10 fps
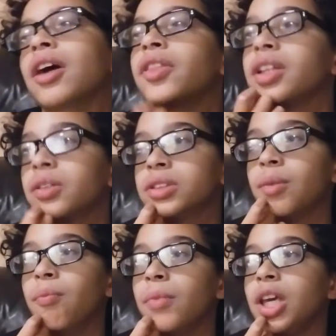think there was
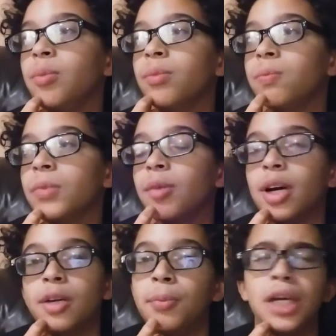a meme
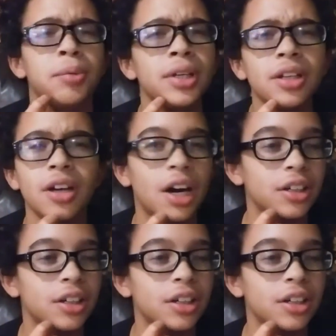about a baby.